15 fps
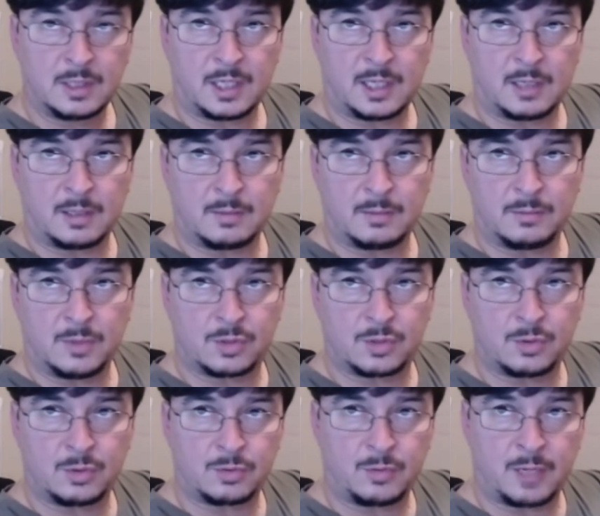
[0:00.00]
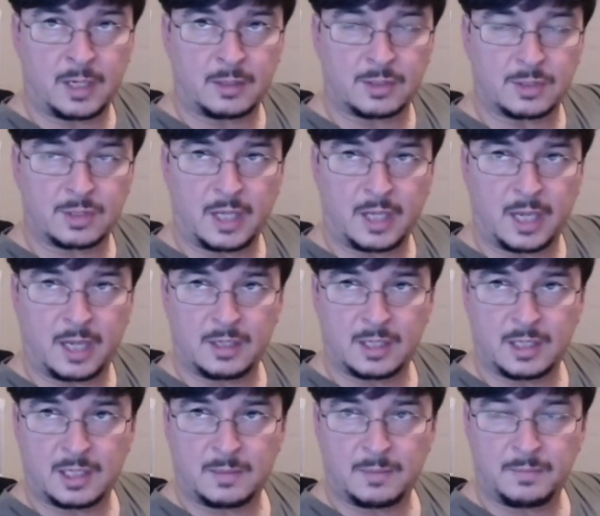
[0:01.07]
Asus routers, and